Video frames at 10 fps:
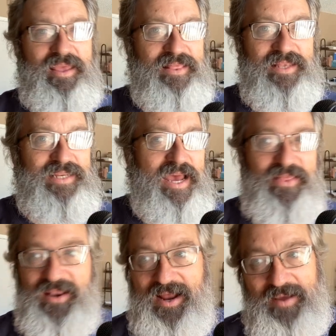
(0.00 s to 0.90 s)
in the
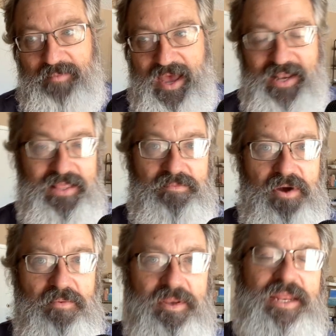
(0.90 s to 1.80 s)
town that I am at at the
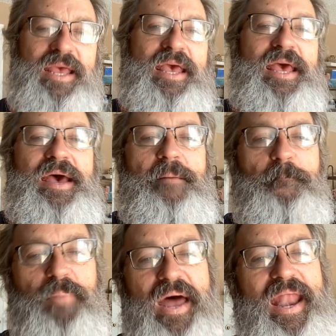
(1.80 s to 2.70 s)
moment.
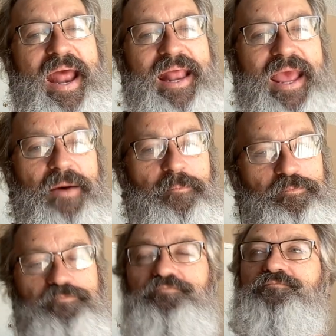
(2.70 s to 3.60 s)
But anyhow,
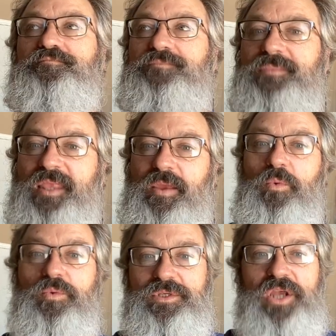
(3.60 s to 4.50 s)

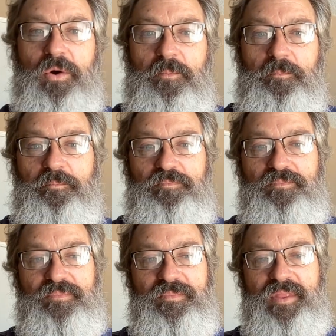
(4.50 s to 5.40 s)
so
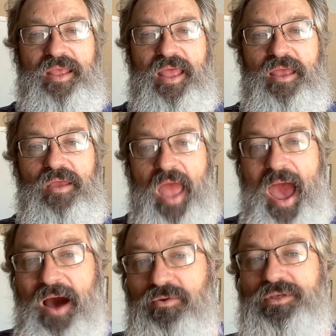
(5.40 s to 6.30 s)

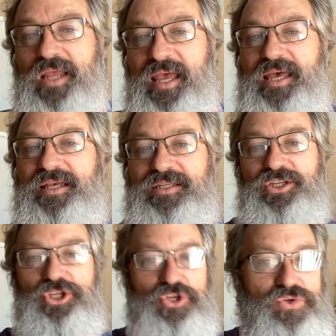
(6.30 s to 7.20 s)
how
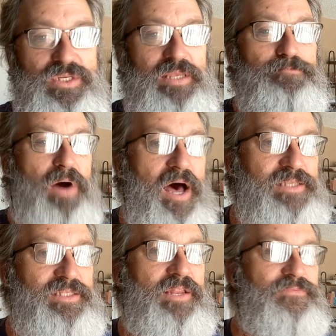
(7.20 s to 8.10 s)
is using
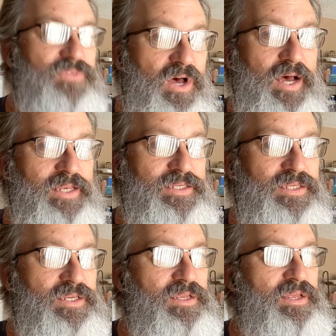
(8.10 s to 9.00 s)
positive thoughts